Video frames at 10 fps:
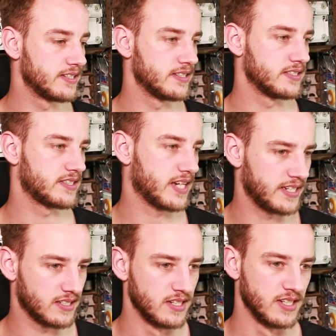it
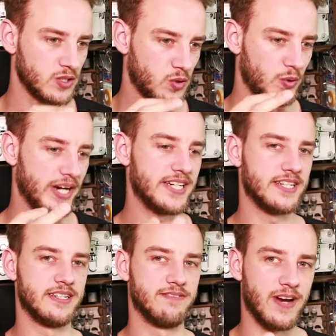kind of
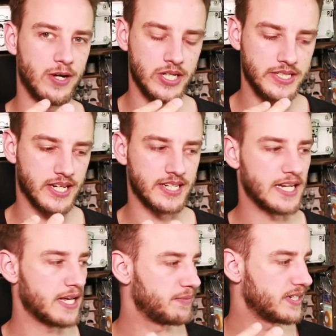created a very
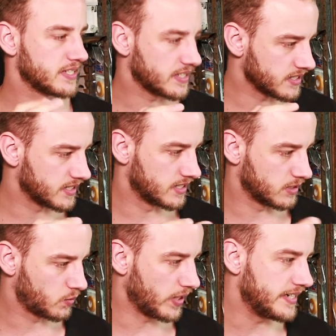dynamic
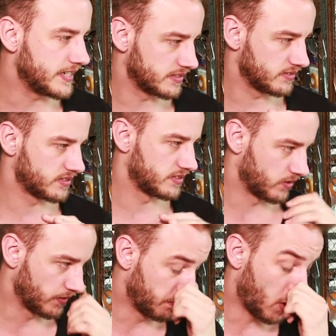gradient
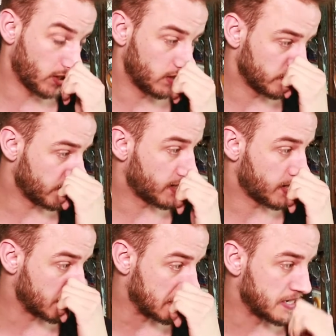on the model,
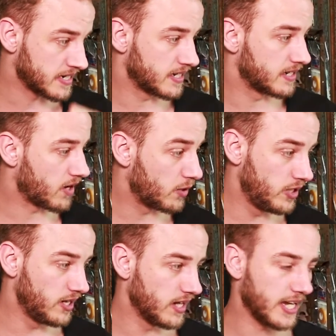and I
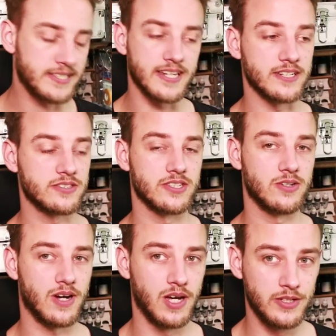really like that.
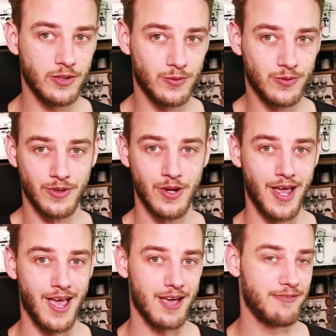So I don't
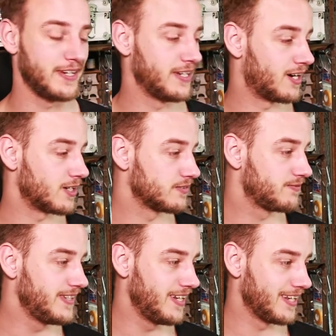have any hard
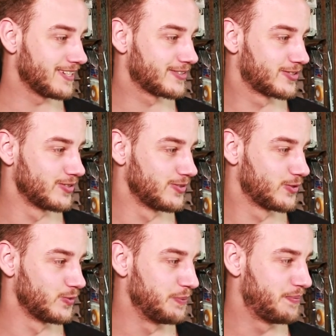feelings to
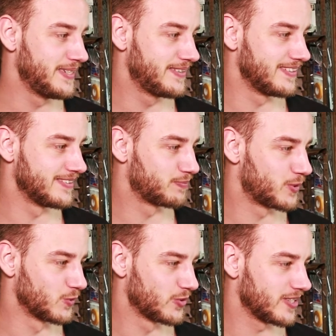repeat this
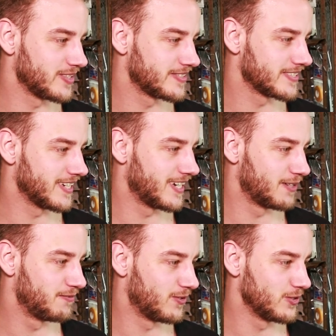process
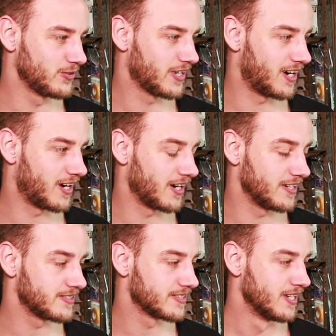for you
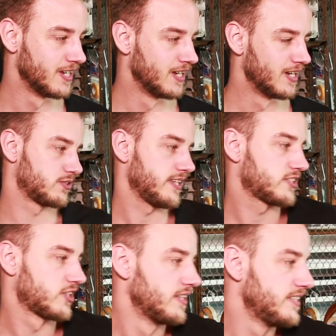guys. It was
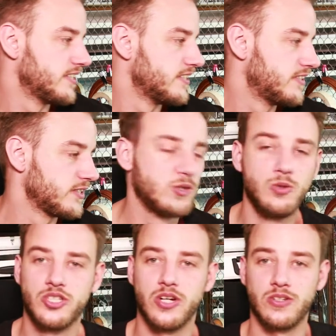actually the
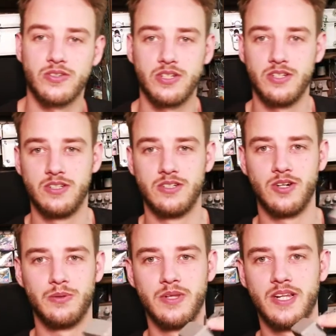Goujon, the
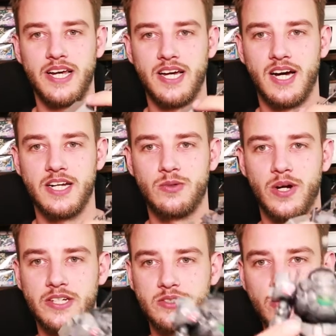normal
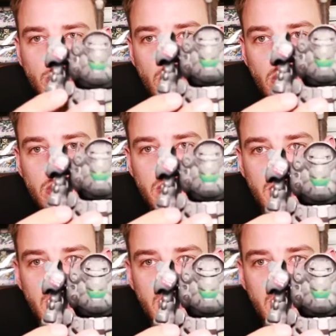high-grade Goujon